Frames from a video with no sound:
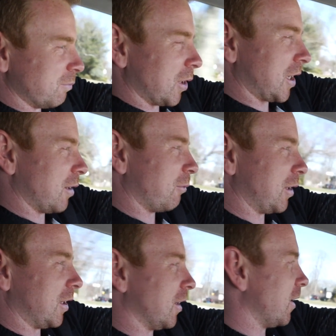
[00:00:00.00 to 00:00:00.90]
But can
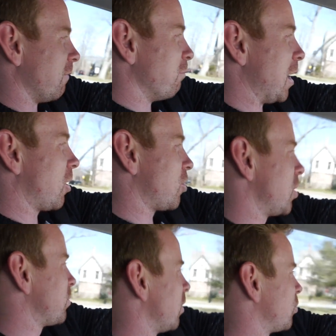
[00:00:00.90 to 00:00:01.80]
we make our
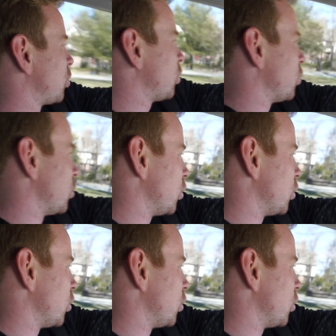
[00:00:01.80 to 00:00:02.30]
dreams come true?